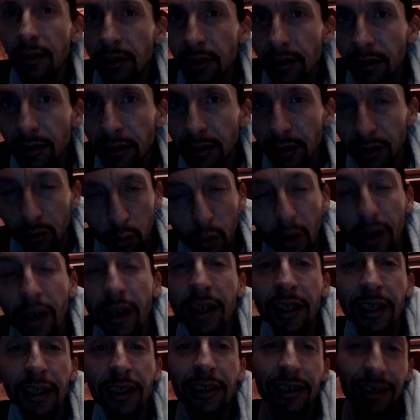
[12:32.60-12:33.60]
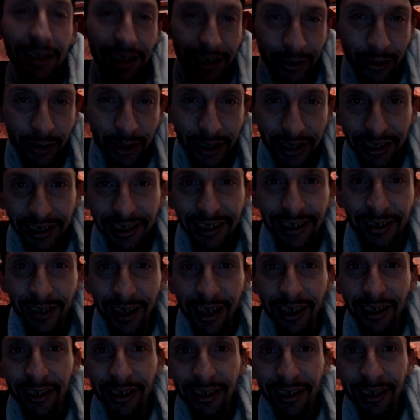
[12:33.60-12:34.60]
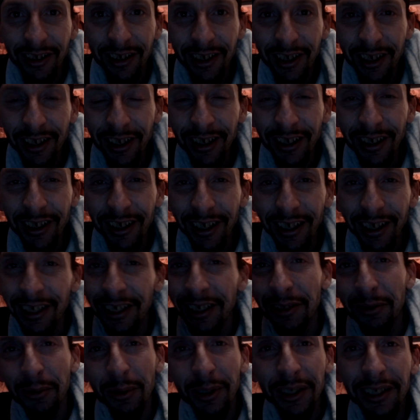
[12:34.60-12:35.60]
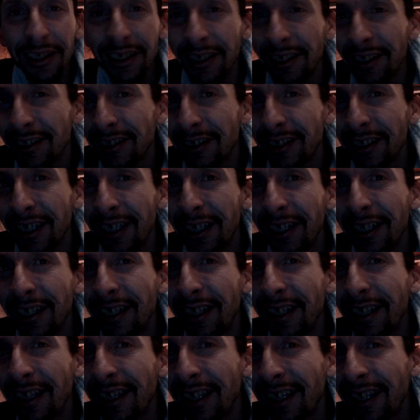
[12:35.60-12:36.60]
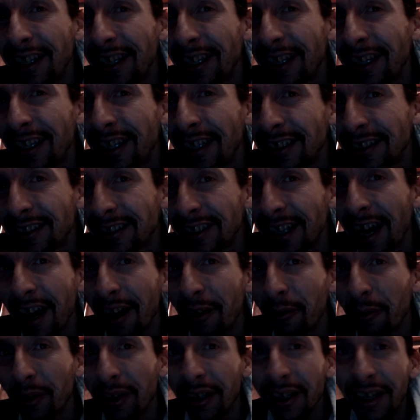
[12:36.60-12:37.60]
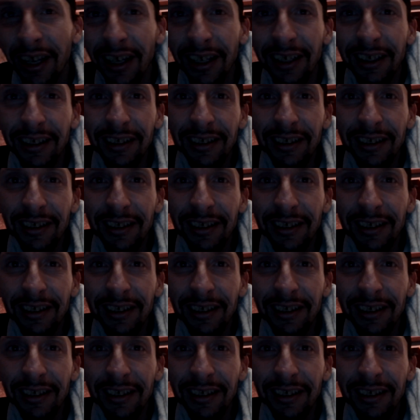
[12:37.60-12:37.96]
This is what it is. Here it is. Rather, it is what it is, and it is not what it ain't.